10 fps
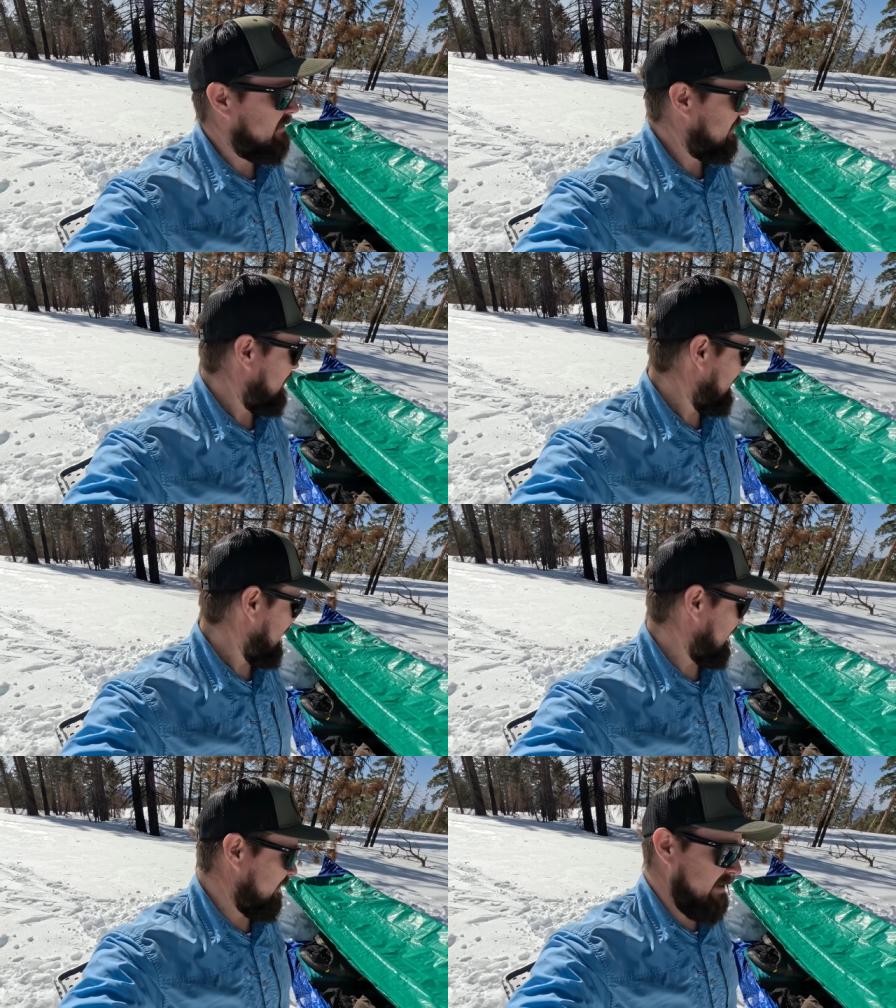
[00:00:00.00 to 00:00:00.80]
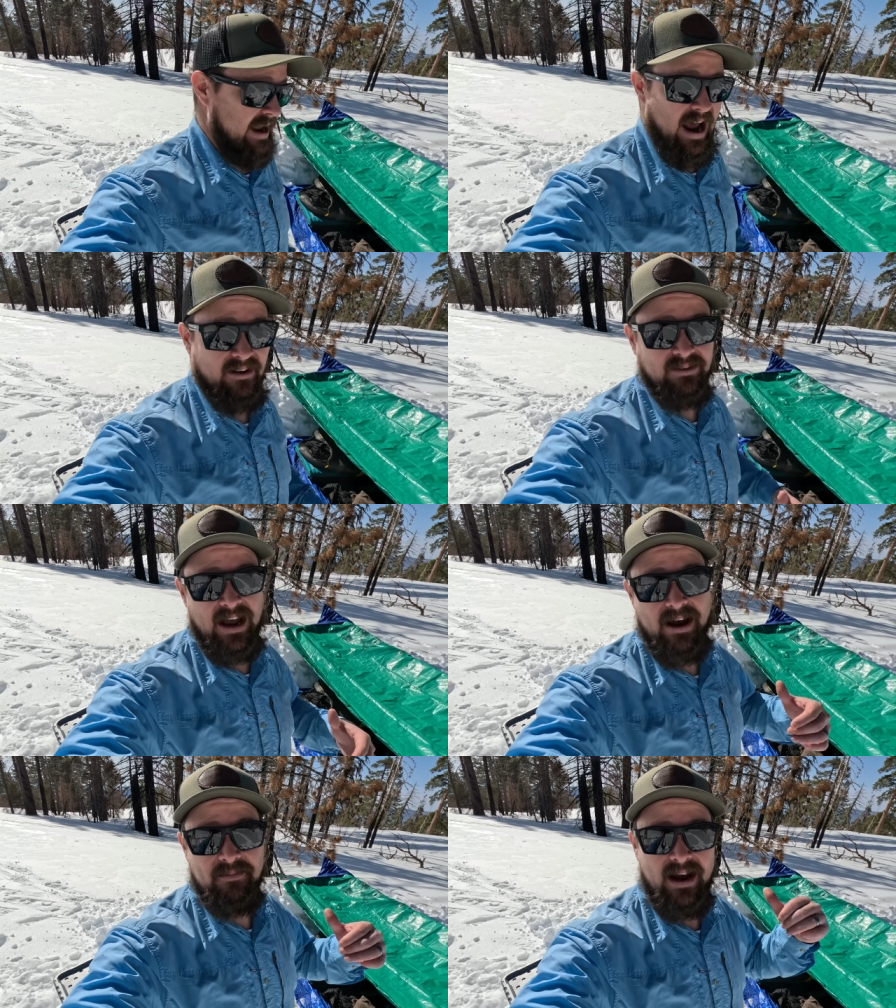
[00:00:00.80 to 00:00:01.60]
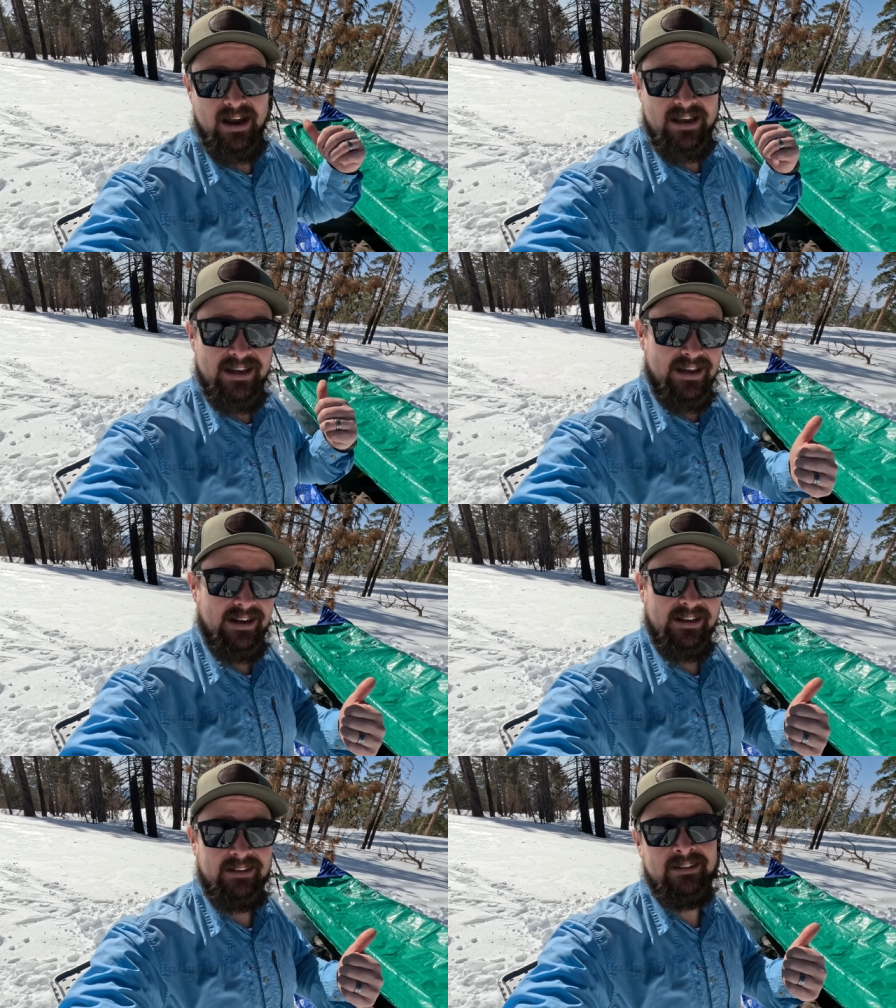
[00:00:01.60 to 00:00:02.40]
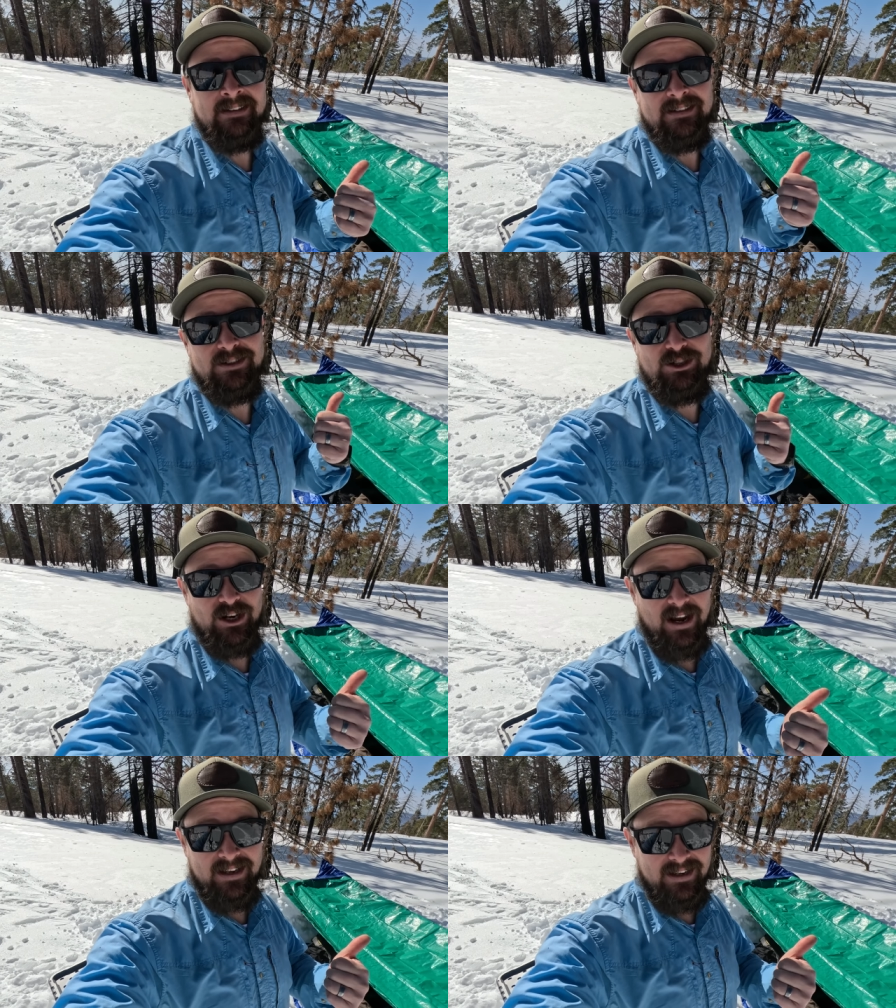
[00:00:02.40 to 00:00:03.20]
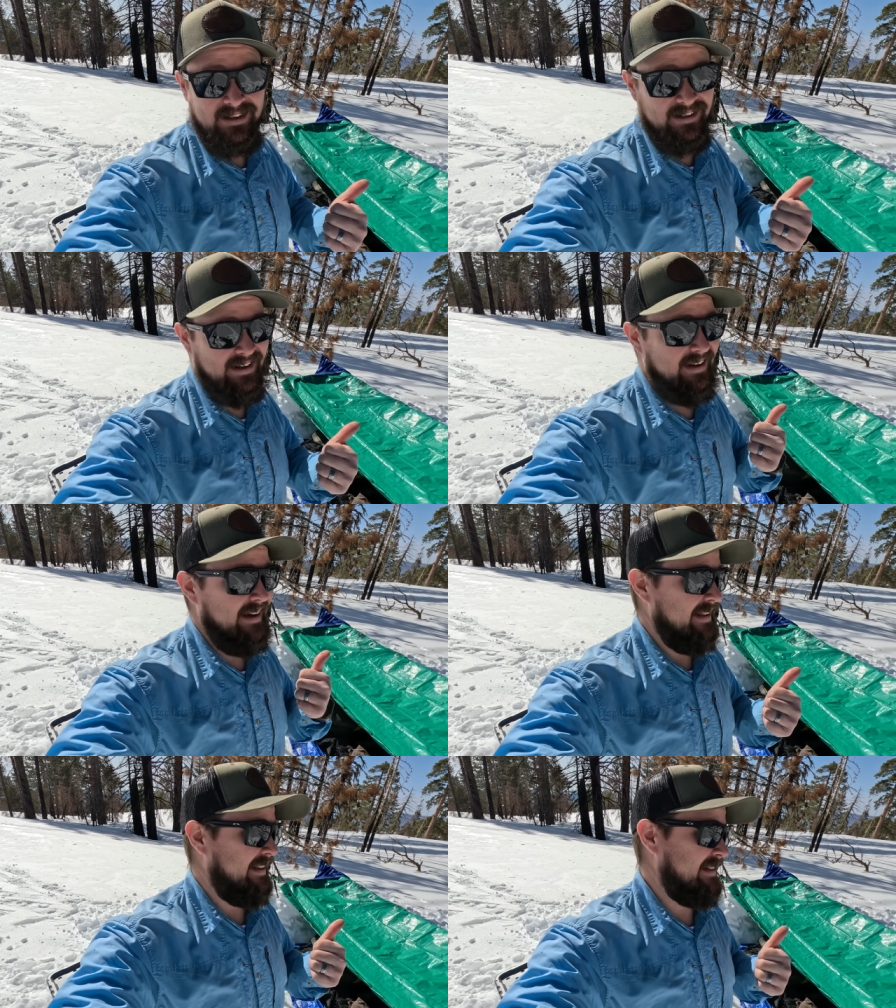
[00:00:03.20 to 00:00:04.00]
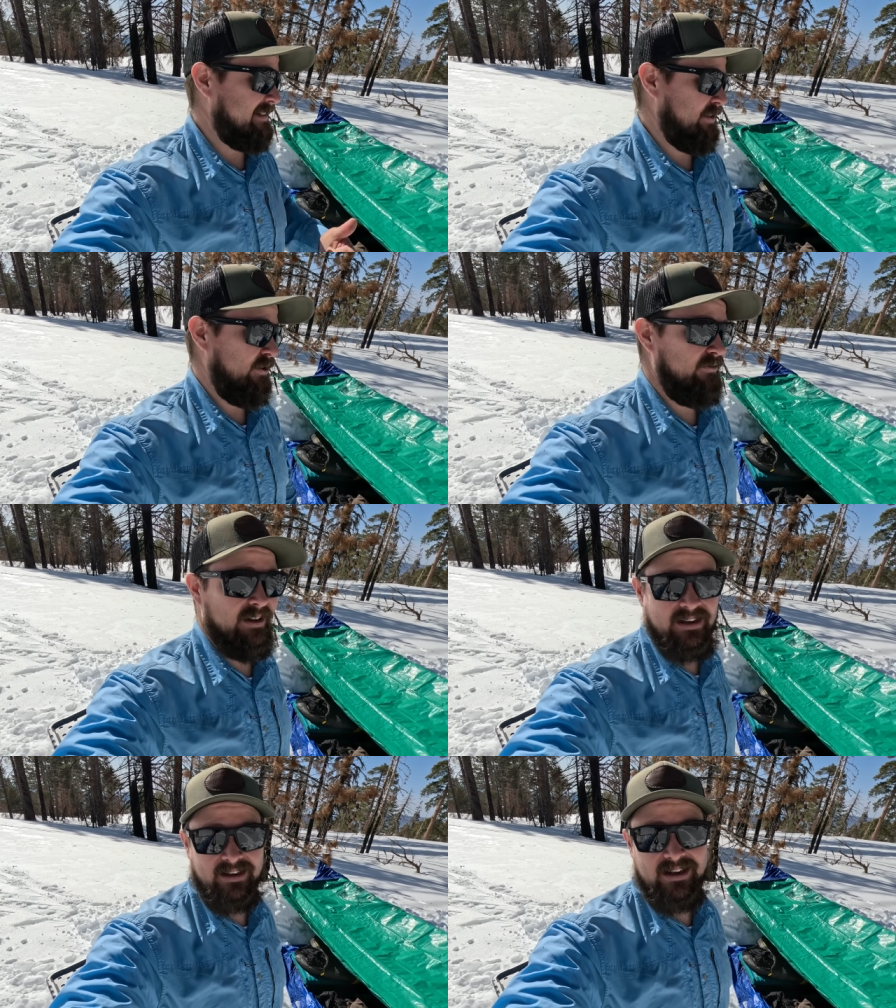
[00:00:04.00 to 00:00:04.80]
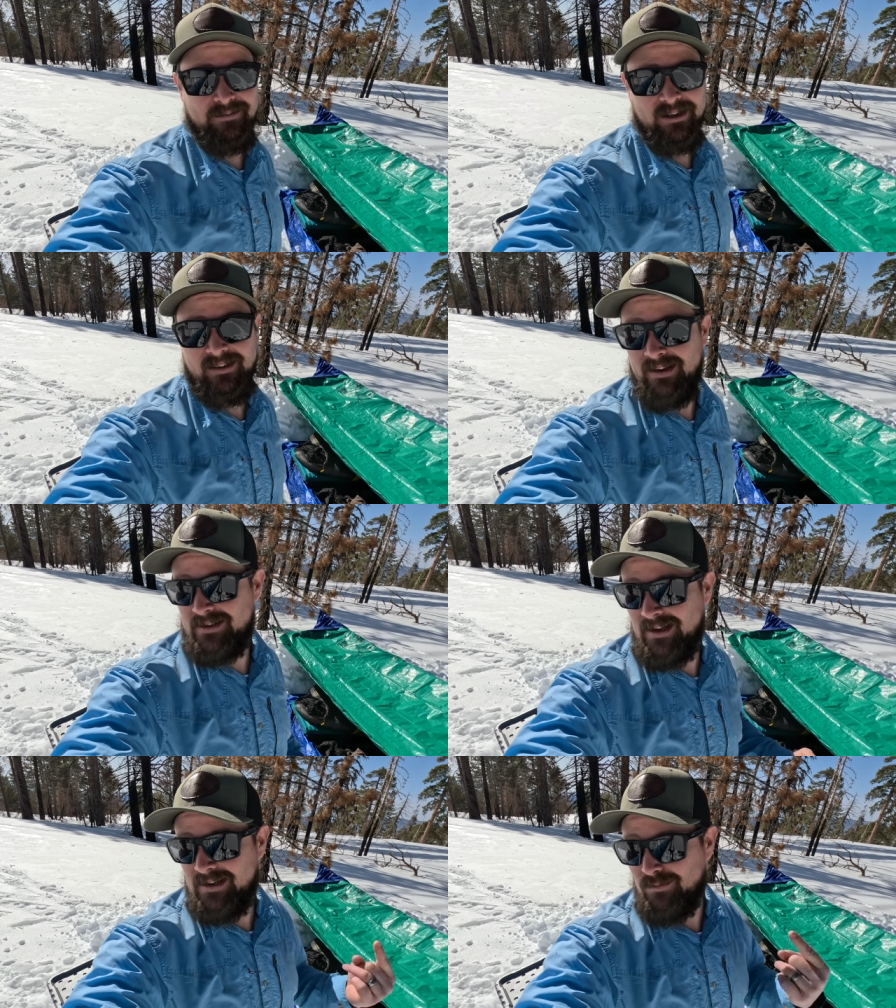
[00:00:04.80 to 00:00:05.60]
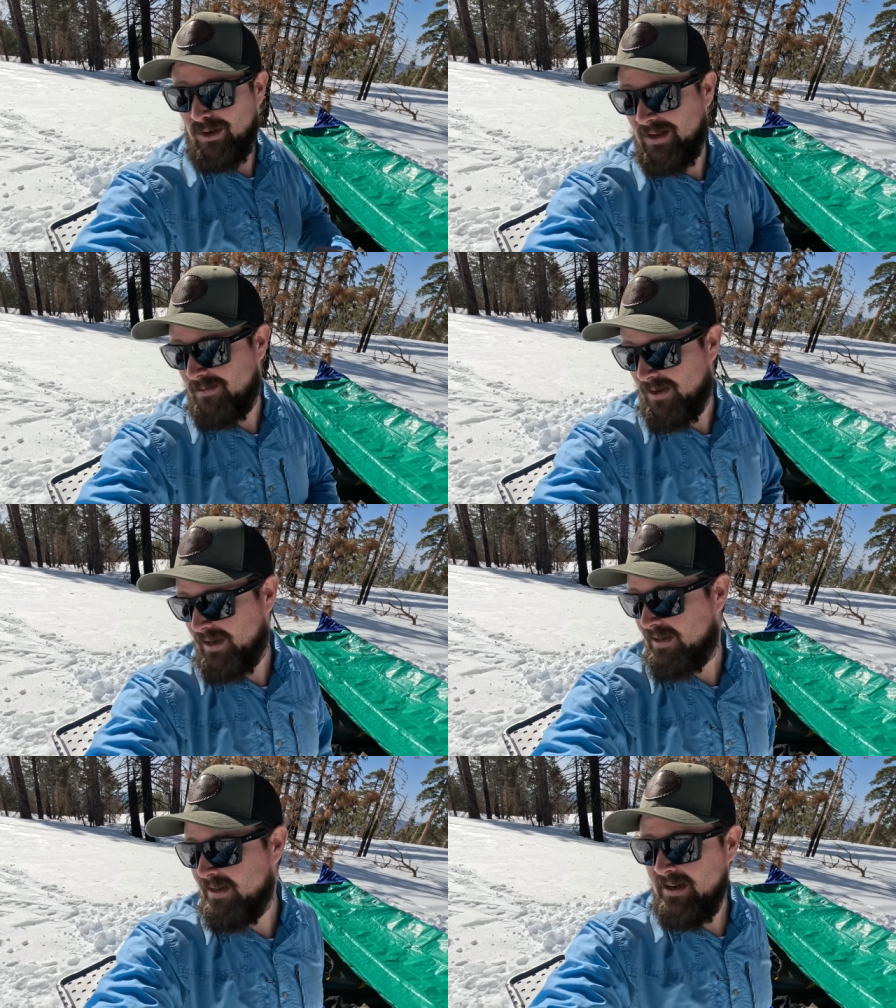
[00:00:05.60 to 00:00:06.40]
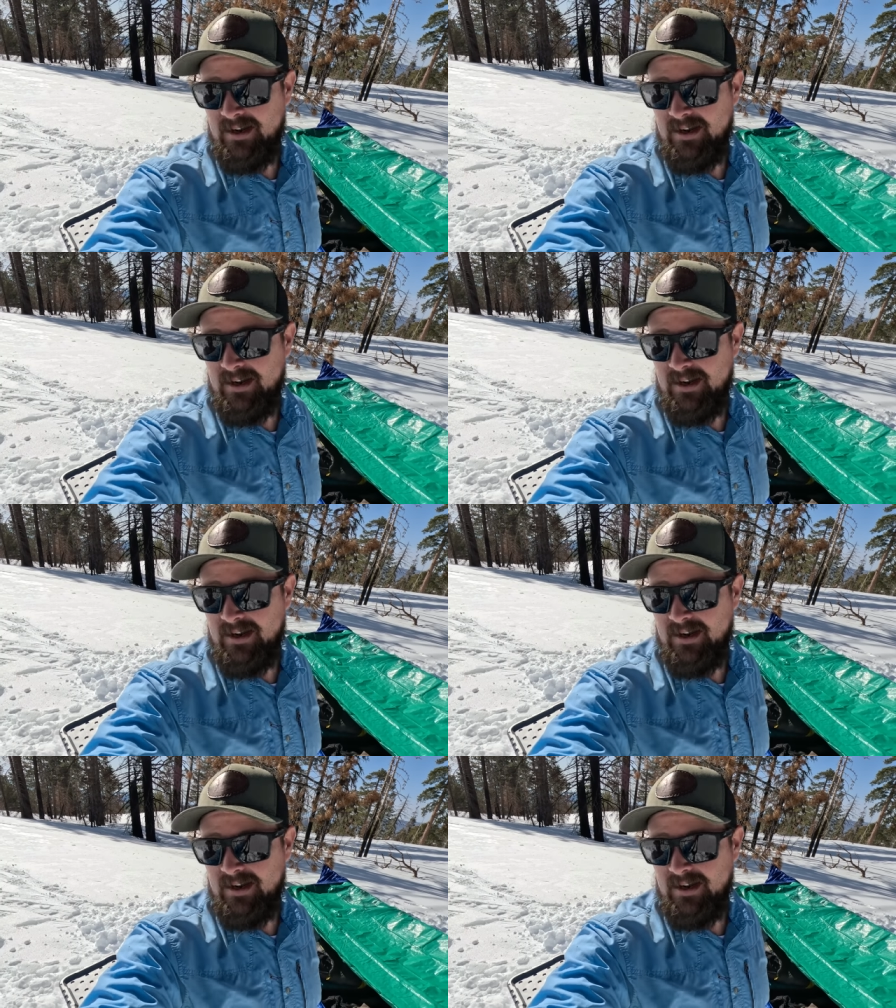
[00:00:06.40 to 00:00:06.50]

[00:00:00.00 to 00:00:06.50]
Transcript: So luckily I've got my heated jacket that's hopefully gonna come in clutch. I did bring in my